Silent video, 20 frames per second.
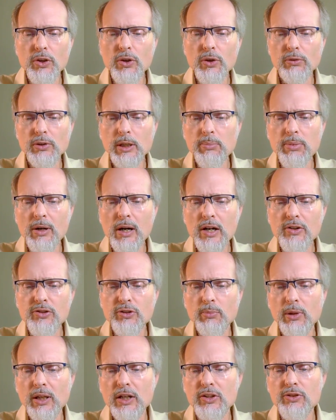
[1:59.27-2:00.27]
The only
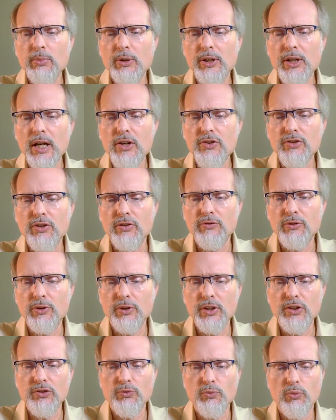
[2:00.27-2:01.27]
possible explanation
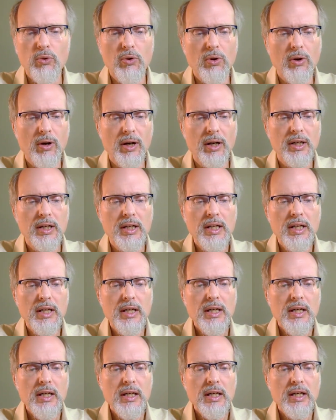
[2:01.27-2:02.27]
for this war
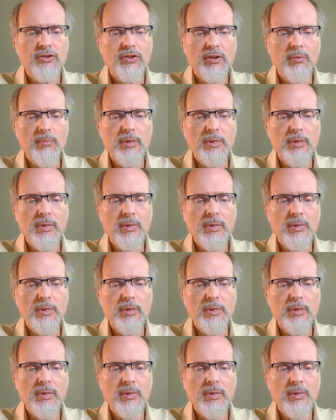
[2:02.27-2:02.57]
is a